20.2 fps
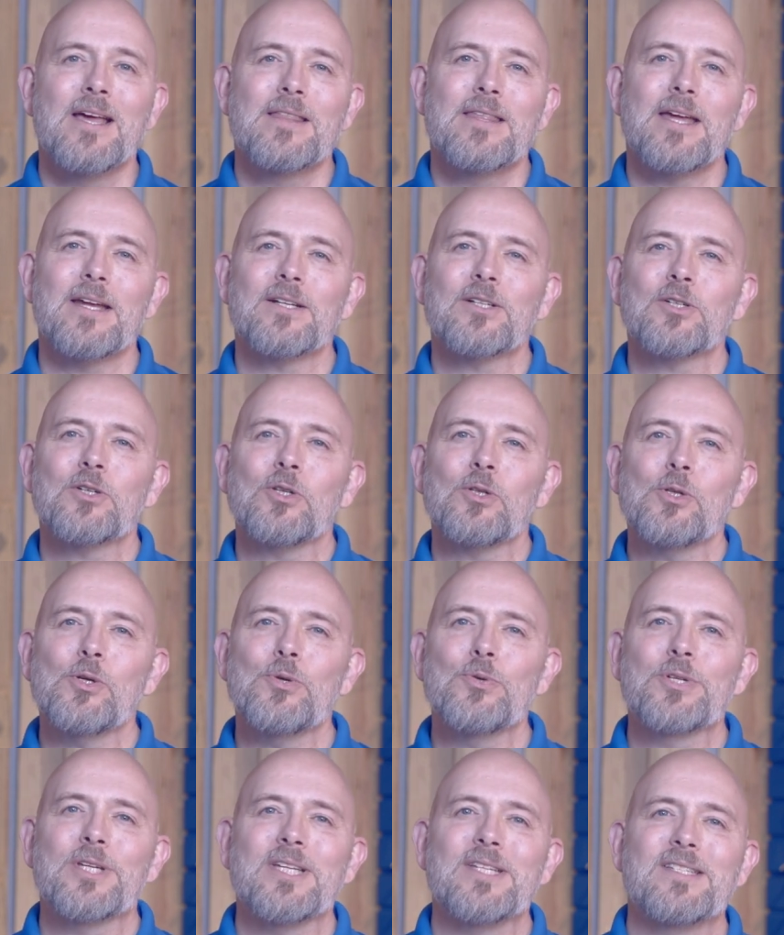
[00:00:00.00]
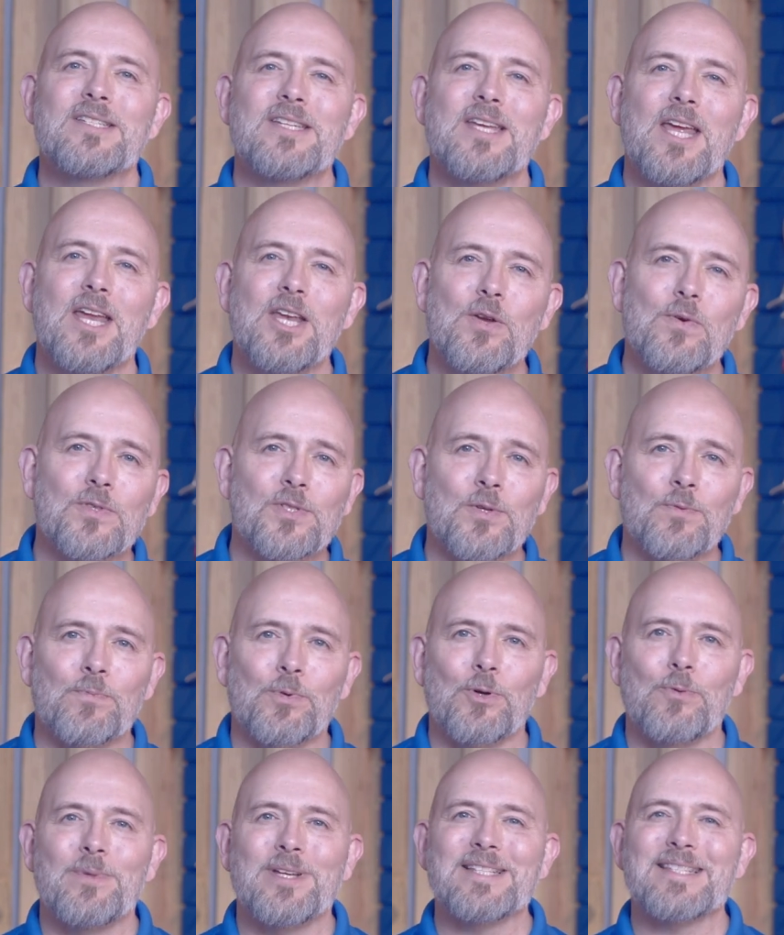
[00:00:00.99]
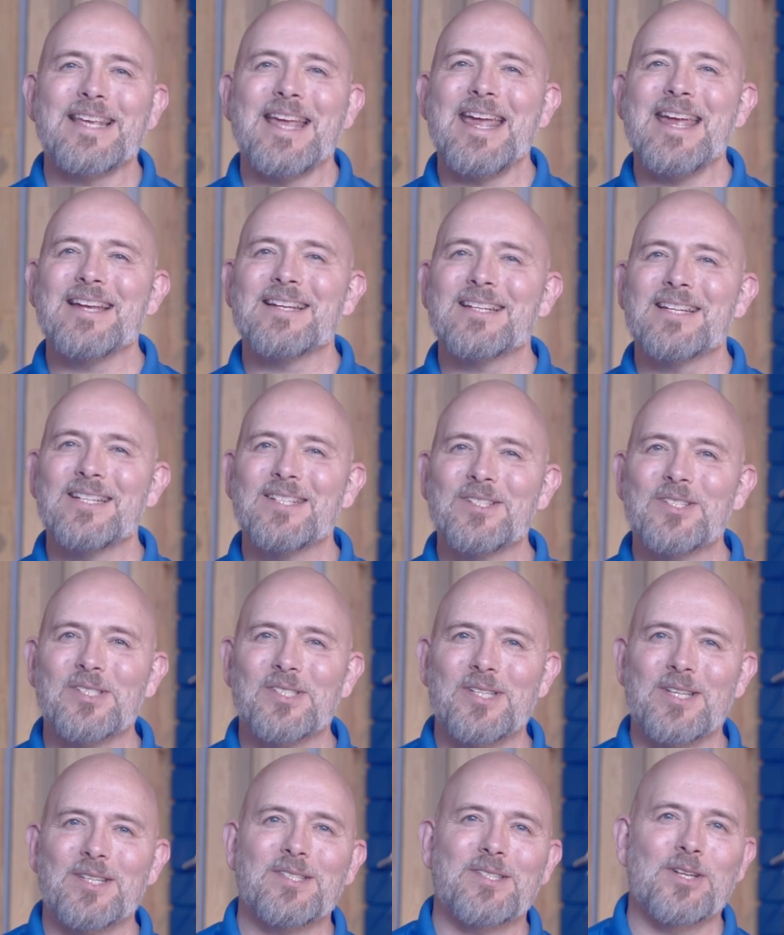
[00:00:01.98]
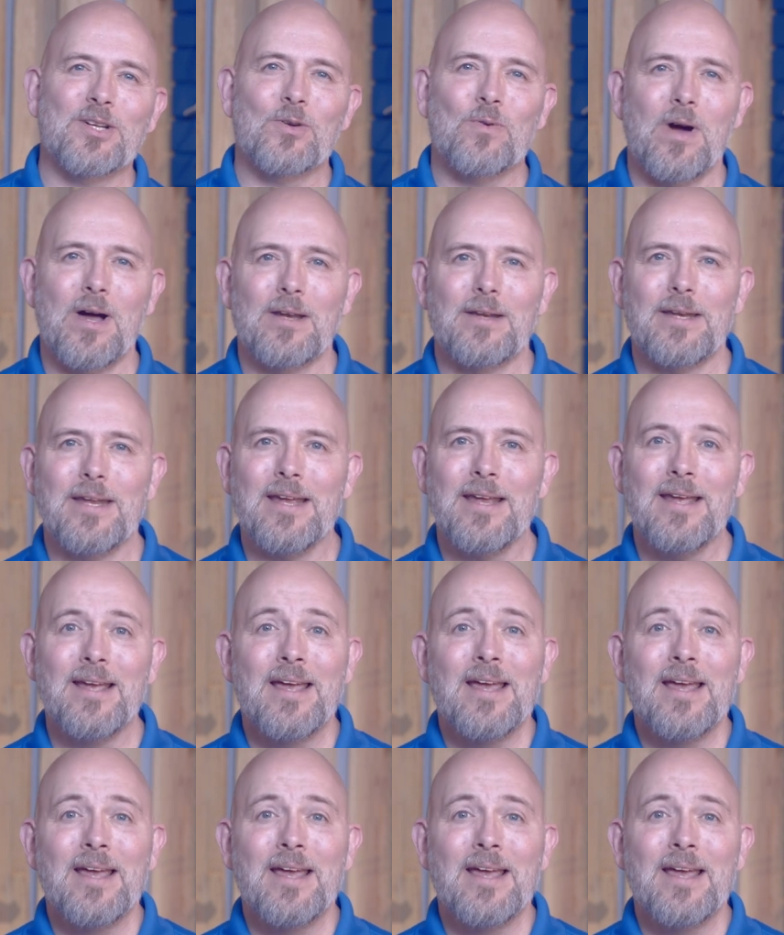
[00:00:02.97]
that include continuous improvements and consistent quality.